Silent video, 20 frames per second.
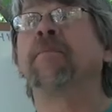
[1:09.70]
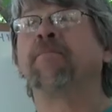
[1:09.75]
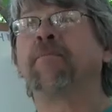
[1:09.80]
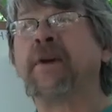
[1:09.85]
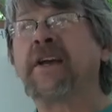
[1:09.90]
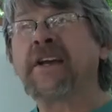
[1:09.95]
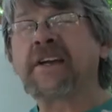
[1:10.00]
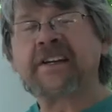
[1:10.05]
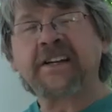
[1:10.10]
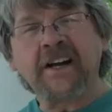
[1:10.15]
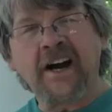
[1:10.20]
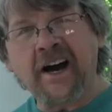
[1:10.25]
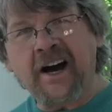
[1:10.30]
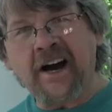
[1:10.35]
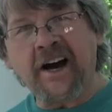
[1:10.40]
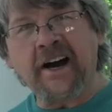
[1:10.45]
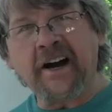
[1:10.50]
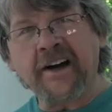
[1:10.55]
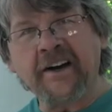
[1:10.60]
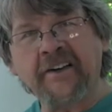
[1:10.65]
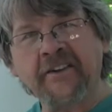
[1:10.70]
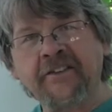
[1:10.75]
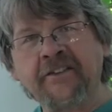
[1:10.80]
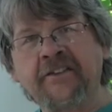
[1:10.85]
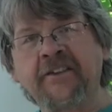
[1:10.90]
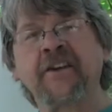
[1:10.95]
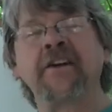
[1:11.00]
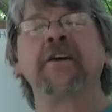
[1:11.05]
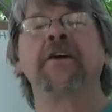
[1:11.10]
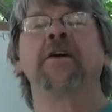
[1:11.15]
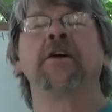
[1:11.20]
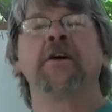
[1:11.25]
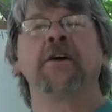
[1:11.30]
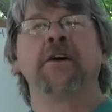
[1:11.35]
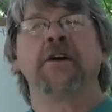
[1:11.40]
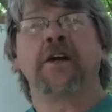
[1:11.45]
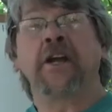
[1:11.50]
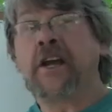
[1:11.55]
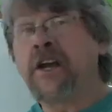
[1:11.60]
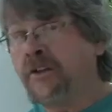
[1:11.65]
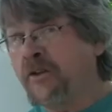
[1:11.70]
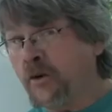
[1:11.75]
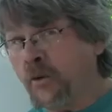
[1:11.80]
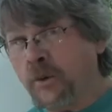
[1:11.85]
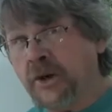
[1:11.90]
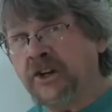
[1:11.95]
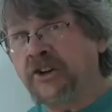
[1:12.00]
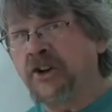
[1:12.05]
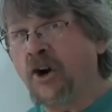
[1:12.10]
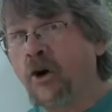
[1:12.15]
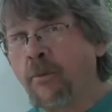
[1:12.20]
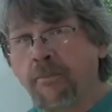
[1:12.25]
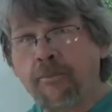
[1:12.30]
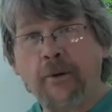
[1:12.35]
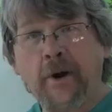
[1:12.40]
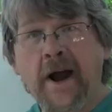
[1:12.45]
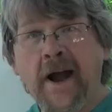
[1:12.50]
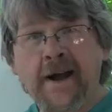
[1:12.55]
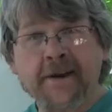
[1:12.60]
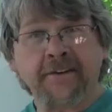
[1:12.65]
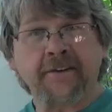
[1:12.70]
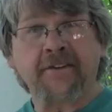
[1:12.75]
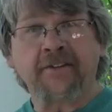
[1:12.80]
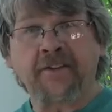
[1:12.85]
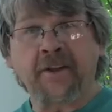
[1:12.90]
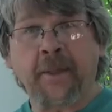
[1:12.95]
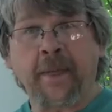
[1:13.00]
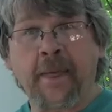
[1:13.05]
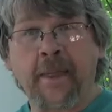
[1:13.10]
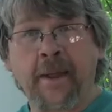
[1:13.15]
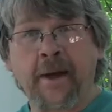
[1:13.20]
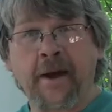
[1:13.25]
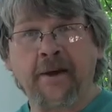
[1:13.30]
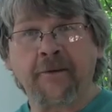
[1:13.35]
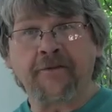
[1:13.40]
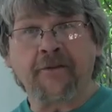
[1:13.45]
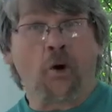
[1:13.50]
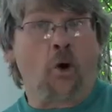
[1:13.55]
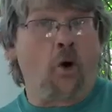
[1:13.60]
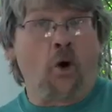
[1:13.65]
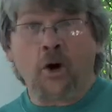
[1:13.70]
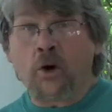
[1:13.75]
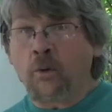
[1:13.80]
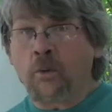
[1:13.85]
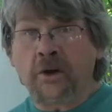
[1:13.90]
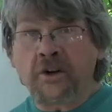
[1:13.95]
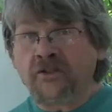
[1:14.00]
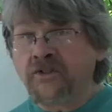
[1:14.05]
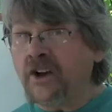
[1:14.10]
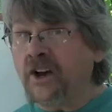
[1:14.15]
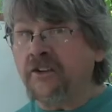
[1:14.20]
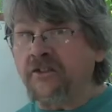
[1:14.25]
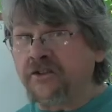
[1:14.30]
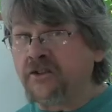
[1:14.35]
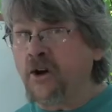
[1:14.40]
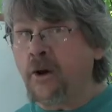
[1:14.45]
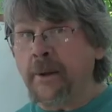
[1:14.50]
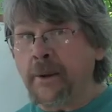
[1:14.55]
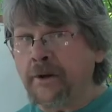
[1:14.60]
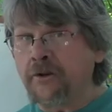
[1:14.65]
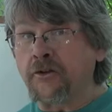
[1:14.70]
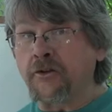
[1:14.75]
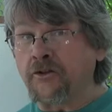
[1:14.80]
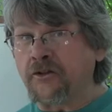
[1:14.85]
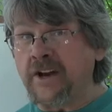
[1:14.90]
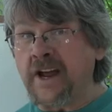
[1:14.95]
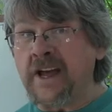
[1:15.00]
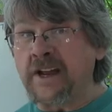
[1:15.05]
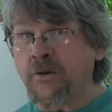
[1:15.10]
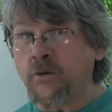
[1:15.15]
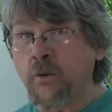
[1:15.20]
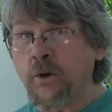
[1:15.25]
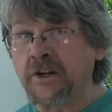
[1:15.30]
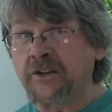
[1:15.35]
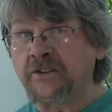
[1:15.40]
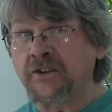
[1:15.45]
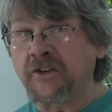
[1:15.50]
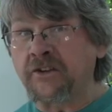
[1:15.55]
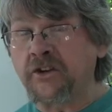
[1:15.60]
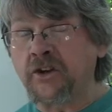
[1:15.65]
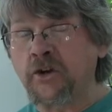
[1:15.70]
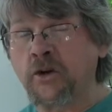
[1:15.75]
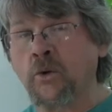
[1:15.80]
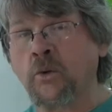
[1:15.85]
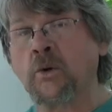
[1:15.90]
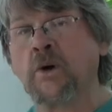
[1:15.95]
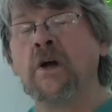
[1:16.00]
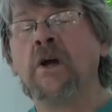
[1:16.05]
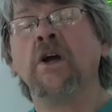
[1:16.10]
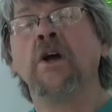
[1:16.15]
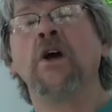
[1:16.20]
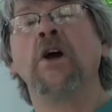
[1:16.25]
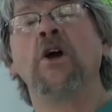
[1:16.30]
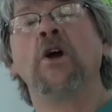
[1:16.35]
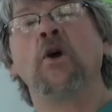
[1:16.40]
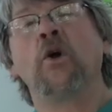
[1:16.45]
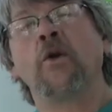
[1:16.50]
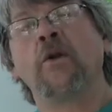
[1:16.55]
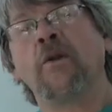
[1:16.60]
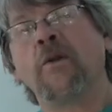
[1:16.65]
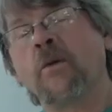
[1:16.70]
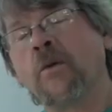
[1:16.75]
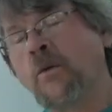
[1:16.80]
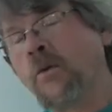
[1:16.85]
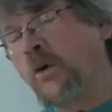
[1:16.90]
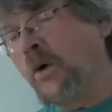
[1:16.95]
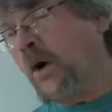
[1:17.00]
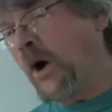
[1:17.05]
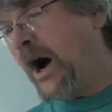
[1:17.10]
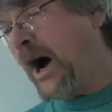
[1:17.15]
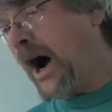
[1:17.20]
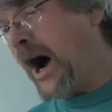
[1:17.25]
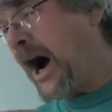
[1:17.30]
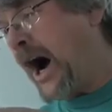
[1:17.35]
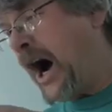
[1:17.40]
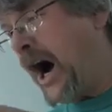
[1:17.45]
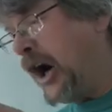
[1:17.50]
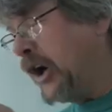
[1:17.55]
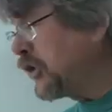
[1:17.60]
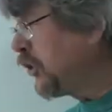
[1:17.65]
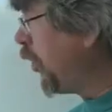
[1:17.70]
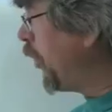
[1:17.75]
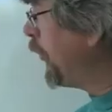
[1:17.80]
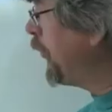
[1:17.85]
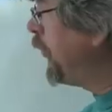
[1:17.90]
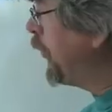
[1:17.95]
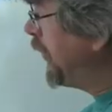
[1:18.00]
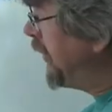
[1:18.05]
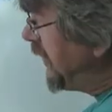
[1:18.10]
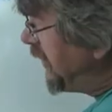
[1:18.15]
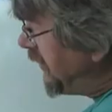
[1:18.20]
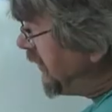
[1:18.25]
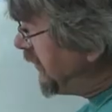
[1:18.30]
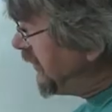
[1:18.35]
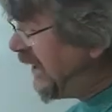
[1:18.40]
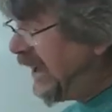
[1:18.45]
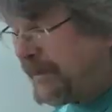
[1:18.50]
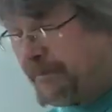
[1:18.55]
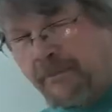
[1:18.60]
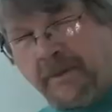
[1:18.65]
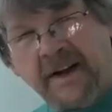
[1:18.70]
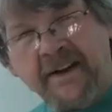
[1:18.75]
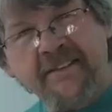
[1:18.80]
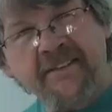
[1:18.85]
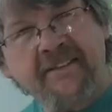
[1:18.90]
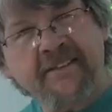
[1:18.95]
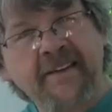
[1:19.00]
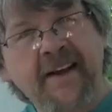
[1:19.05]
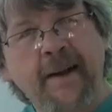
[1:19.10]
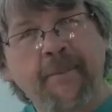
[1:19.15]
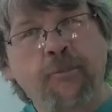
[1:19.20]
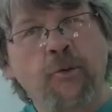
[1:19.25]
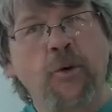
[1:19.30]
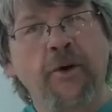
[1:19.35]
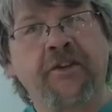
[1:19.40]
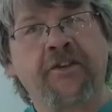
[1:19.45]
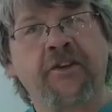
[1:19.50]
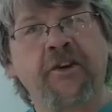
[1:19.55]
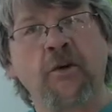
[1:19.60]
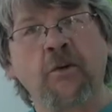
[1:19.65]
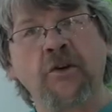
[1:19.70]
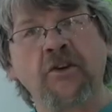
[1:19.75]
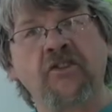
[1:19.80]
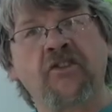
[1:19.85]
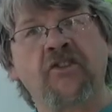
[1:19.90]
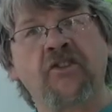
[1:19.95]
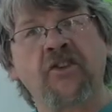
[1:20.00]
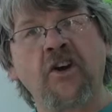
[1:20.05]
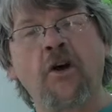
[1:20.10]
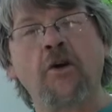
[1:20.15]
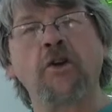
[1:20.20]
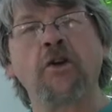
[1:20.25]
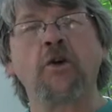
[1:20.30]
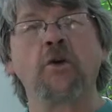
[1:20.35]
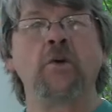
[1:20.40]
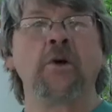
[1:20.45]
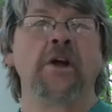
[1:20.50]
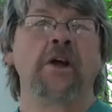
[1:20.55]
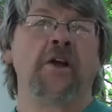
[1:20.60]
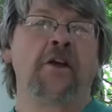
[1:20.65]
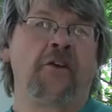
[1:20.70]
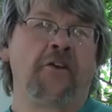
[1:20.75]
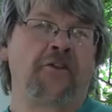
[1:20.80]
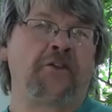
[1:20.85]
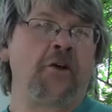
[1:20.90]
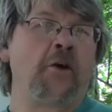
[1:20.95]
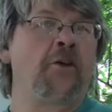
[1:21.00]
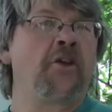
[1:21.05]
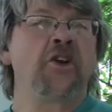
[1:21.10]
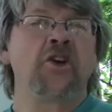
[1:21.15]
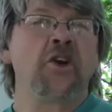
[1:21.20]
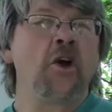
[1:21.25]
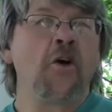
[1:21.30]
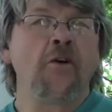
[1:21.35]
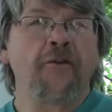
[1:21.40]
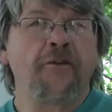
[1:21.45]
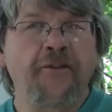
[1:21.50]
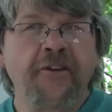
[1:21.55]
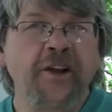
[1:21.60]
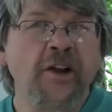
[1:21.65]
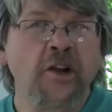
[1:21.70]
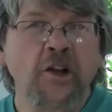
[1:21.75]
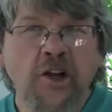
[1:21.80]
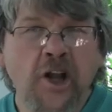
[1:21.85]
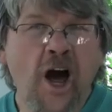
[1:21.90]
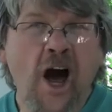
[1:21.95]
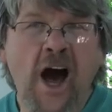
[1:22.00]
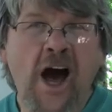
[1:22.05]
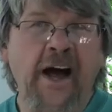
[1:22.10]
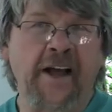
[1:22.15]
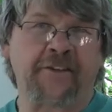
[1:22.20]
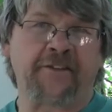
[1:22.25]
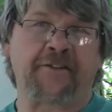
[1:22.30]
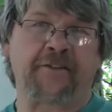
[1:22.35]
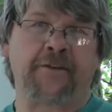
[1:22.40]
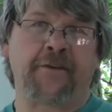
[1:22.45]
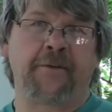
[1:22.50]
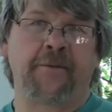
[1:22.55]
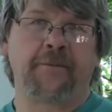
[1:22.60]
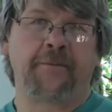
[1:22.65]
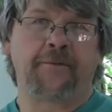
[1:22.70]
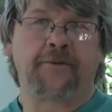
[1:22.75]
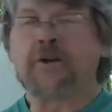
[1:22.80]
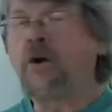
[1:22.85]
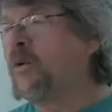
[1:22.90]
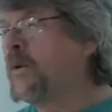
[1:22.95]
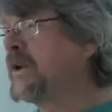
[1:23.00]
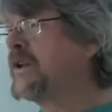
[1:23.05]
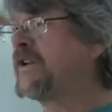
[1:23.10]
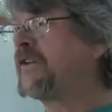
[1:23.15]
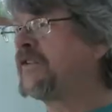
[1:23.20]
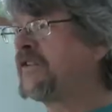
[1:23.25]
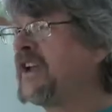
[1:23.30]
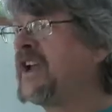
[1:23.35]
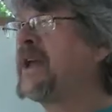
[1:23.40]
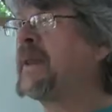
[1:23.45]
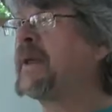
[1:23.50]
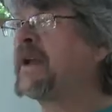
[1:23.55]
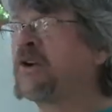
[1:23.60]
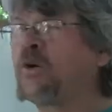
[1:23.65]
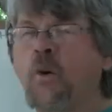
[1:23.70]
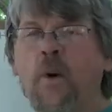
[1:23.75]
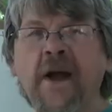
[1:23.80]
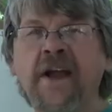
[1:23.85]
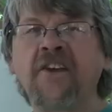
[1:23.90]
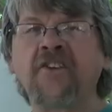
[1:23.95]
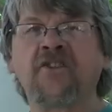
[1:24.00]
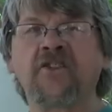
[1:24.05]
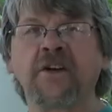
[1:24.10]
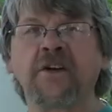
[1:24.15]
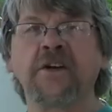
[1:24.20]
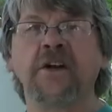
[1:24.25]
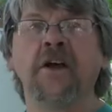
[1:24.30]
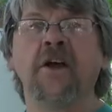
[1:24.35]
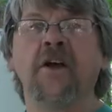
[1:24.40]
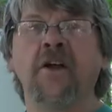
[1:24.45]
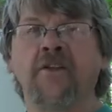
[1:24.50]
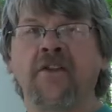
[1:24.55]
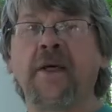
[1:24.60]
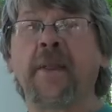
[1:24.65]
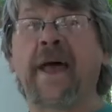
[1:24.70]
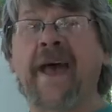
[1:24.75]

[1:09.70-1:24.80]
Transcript: because either we don't practice it enough or we just don't understand what to do. I'll go through this step by step with you and show you so you don't feel lost. So when you see an equation that